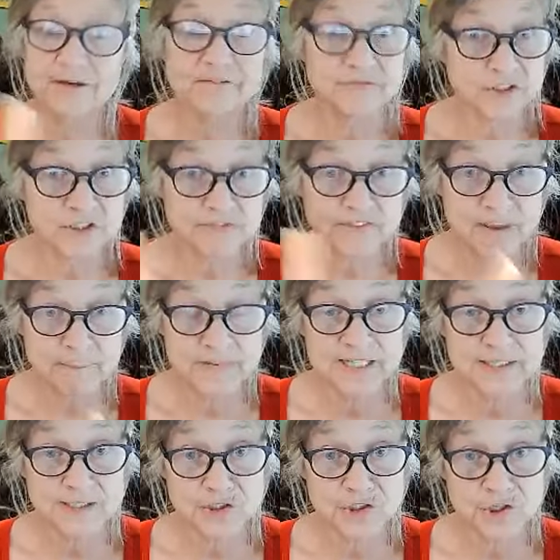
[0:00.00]
first five
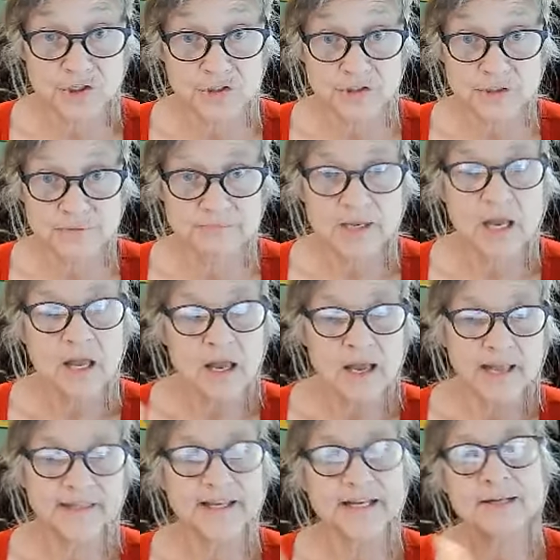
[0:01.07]
minutes of church,
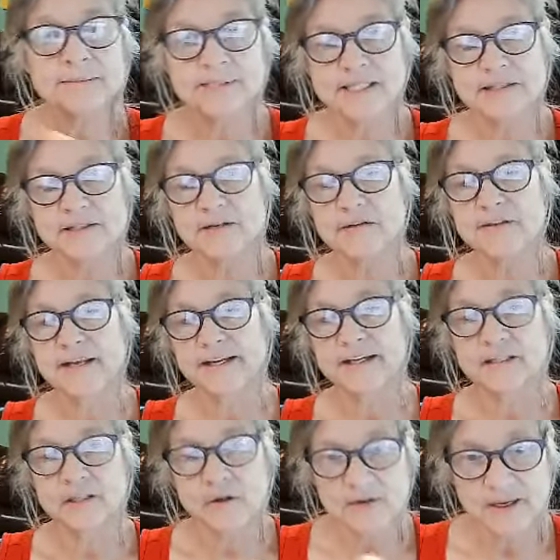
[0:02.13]
and then I'm sitting there
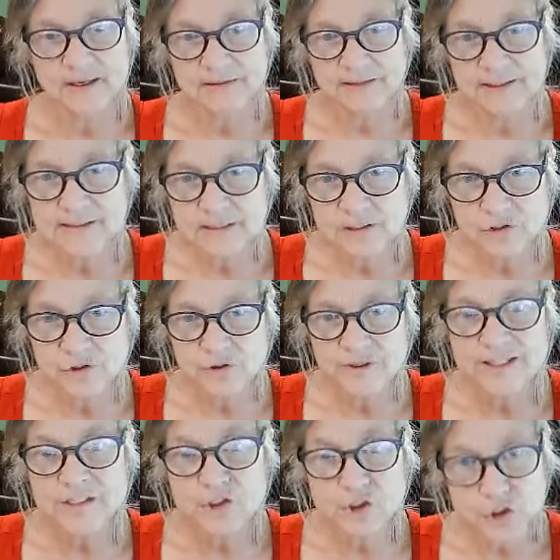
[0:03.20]
thinking, okay, Lisa, you're
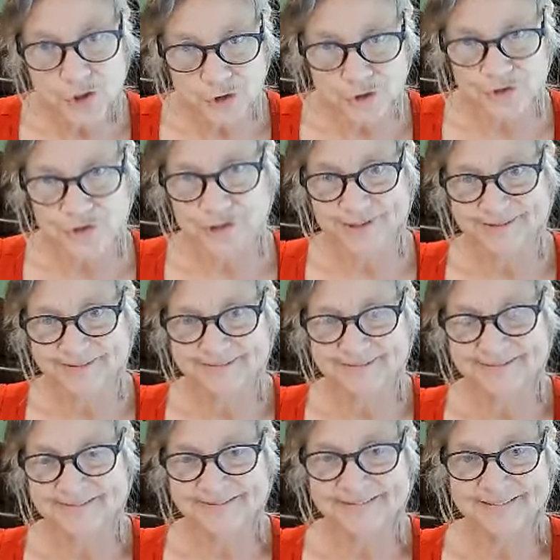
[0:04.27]
in church
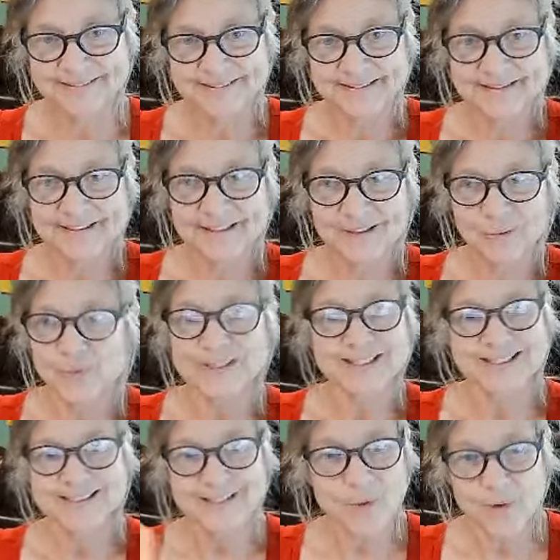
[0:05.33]
what
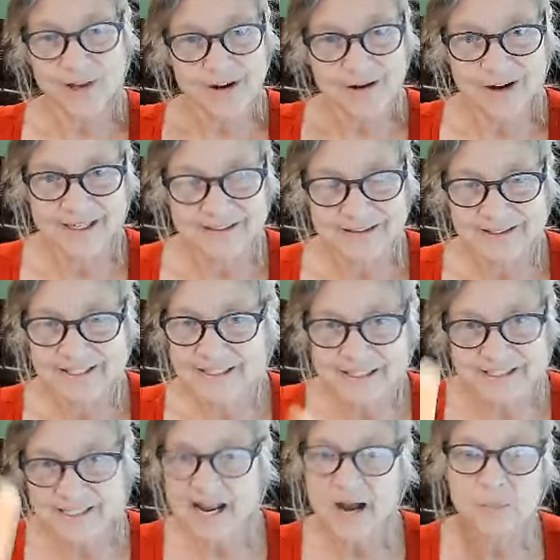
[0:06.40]
is going on? This
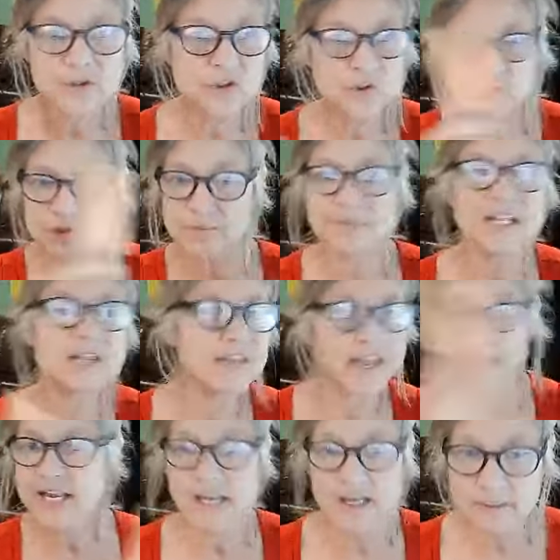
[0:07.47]
is not what you should be
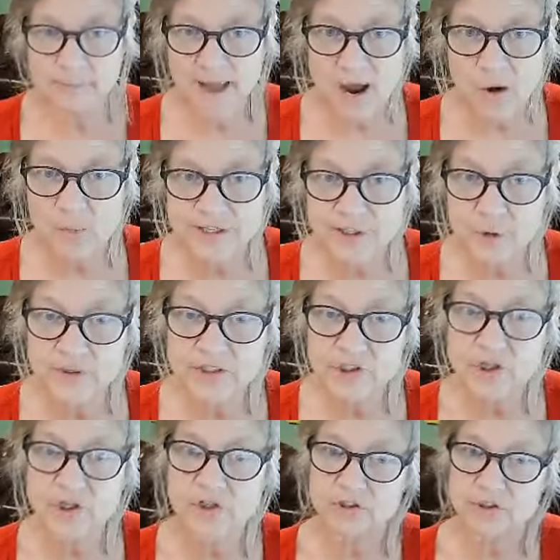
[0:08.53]
thinking about when you're in
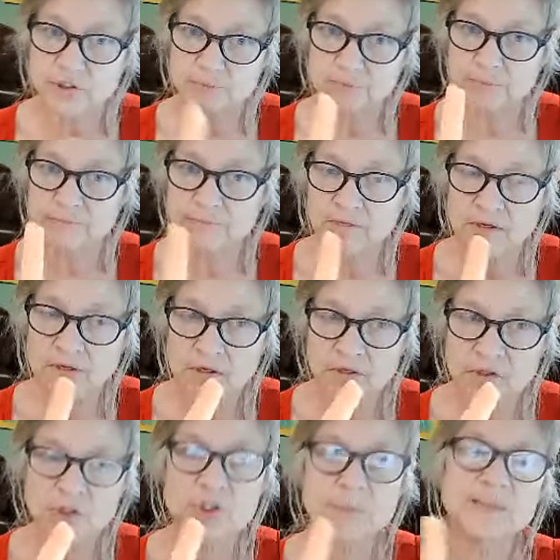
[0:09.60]
church.
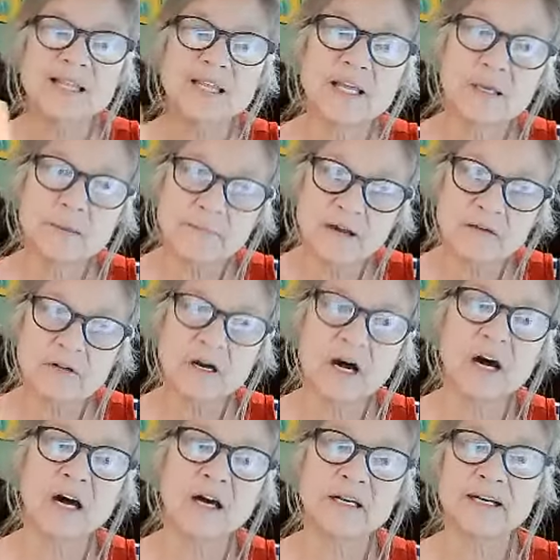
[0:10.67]
You should be thinking about
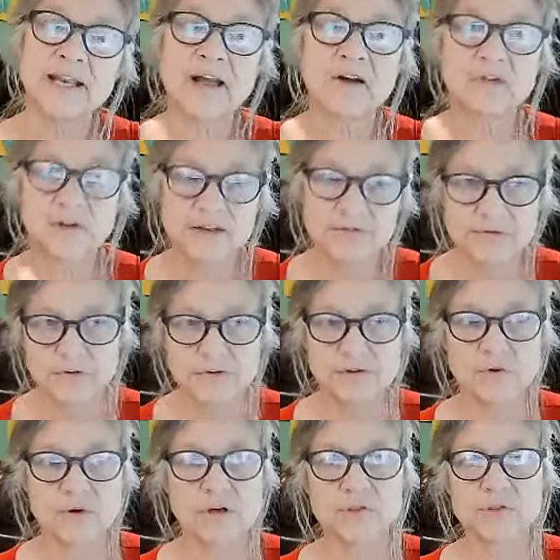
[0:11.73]
God and how grateful
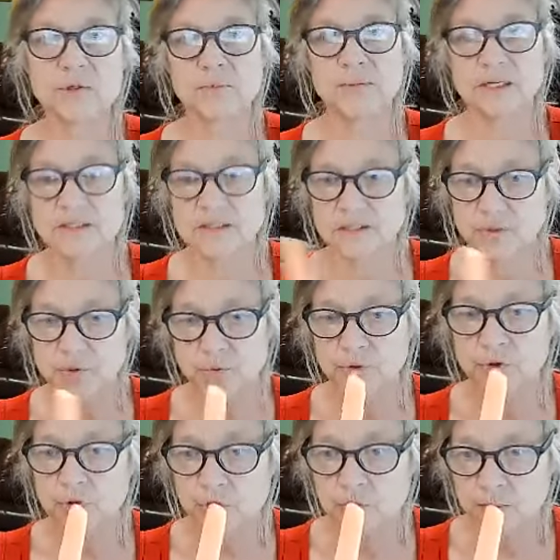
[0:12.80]
you are to be in this
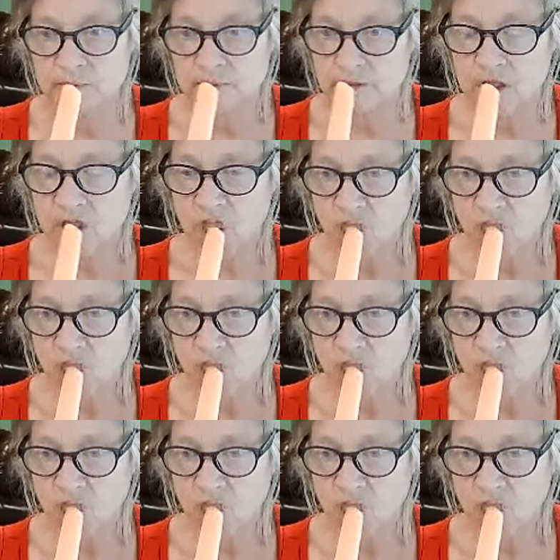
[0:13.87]
room.